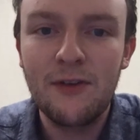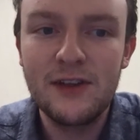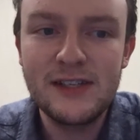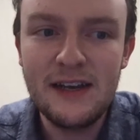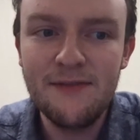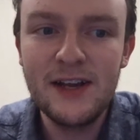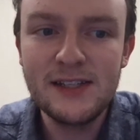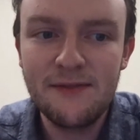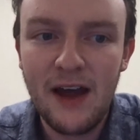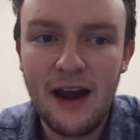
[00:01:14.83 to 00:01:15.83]
For this
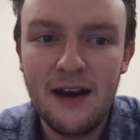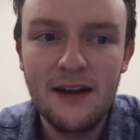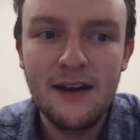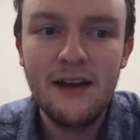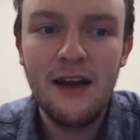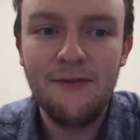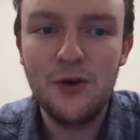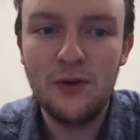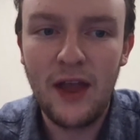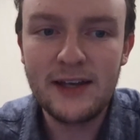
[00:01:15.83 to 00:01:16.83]
evening's event,
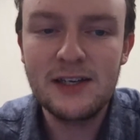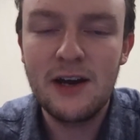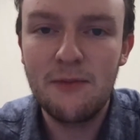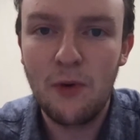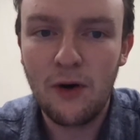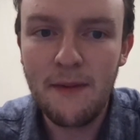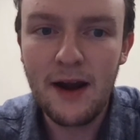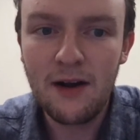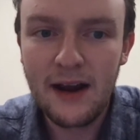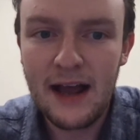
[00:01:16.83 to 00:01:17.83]
if you would like to know more
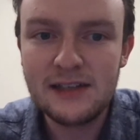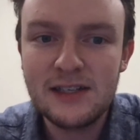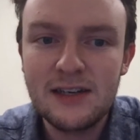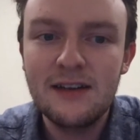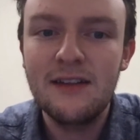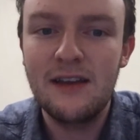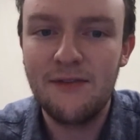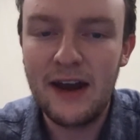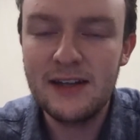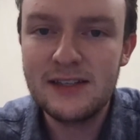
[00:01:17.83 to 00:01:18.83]
about our guest, the
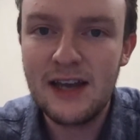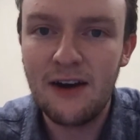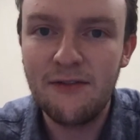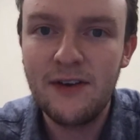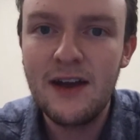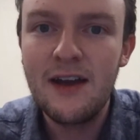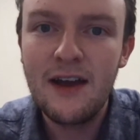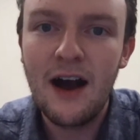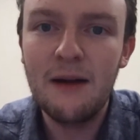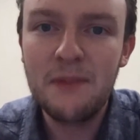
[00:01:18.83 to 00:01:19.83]
event itself,
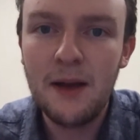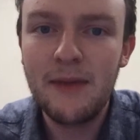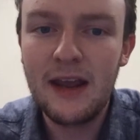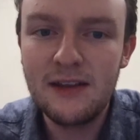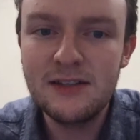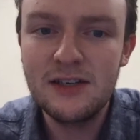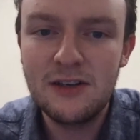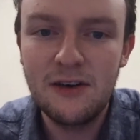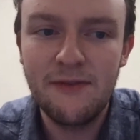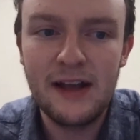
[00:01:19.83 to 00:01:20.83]
upcoming
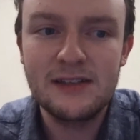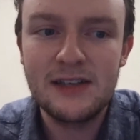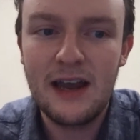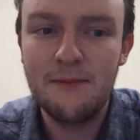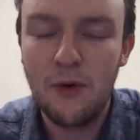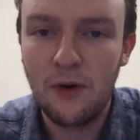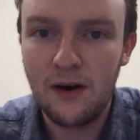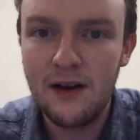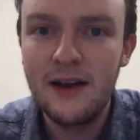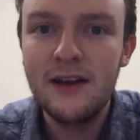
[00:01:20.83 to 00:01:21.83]
Institute events, and
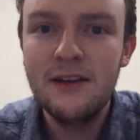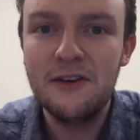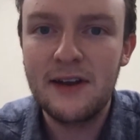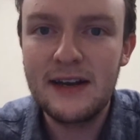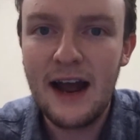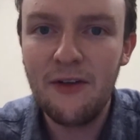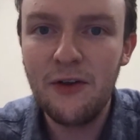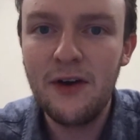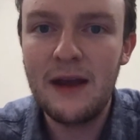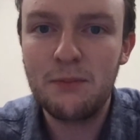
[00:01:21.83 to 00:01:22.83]
more, you can
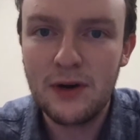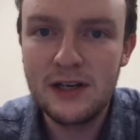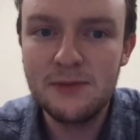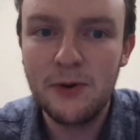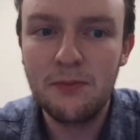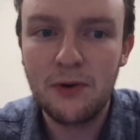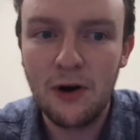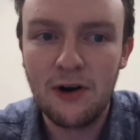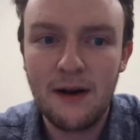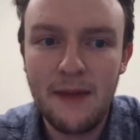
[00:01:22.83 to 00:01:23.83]
download a printable
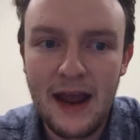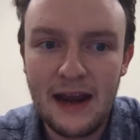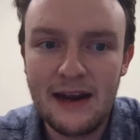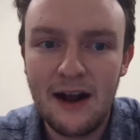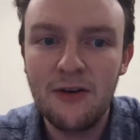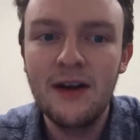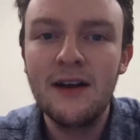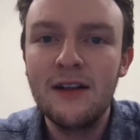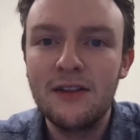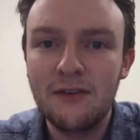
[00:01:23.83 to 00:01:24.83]
program handout.
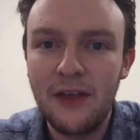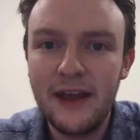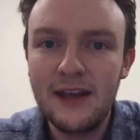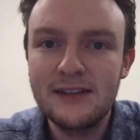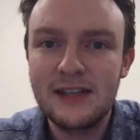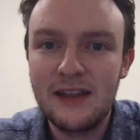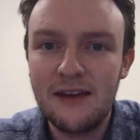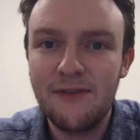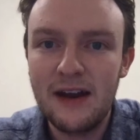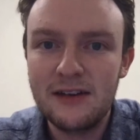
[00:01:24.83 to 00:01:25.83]
The link is in
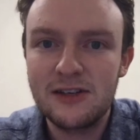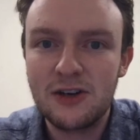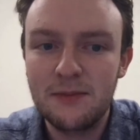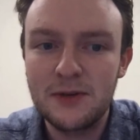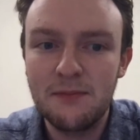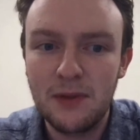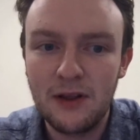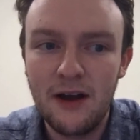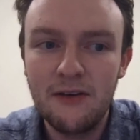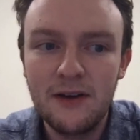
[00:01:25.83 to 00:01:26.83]
the event description
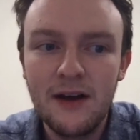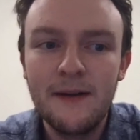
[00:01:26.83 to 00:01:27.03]
below.